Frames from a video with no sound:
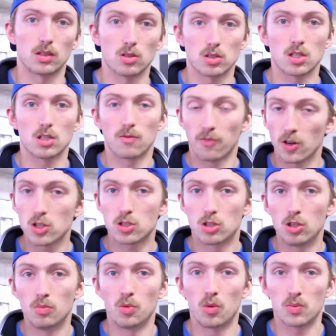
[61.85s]
Those are the first
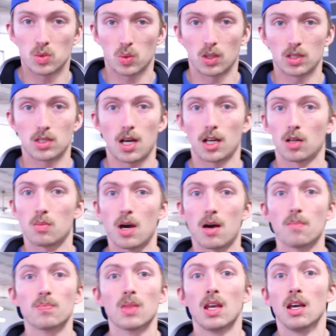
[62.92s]
two movements we're gonna talk about.
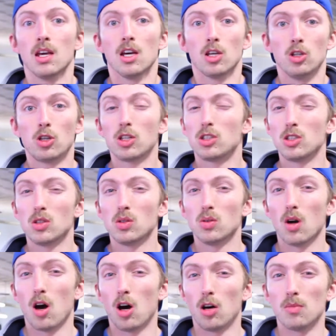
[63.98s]
You could do
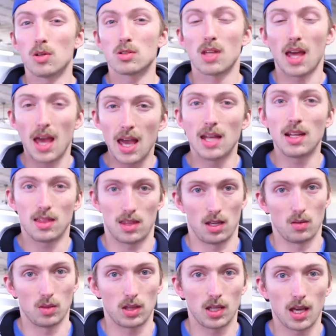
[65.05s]
almost
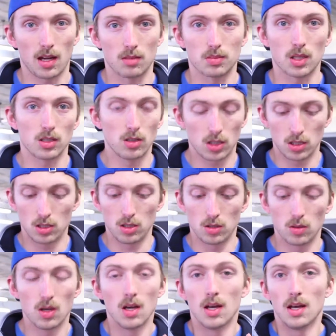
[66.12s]
anything with the kettlebell. You can
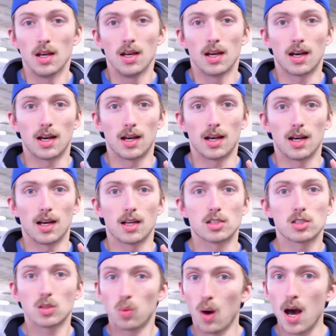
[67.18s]
do
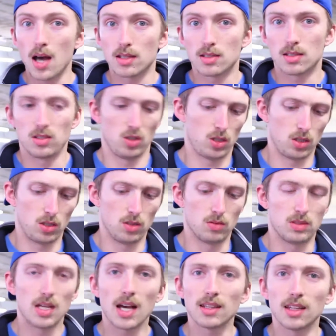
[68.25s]
squats, you can do
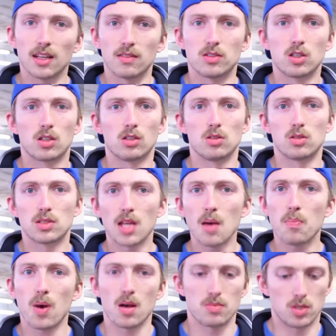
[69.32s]
deadlifts, you can do
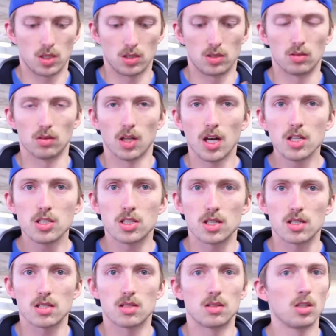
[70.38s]
step-ups, you can do
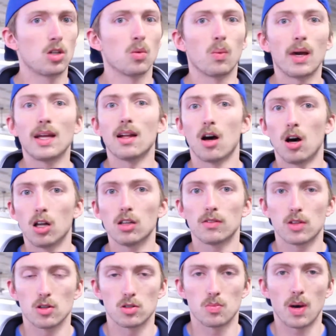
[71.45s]
lunges. You can weight all of
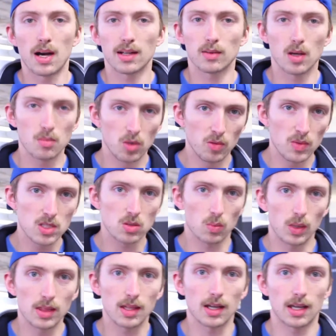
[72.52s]
those bodyweight movements
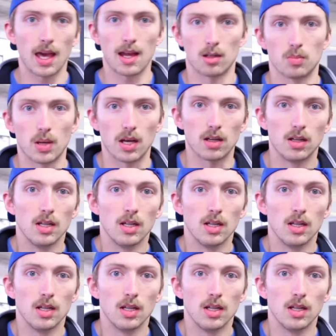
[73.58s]
with a kettlebell.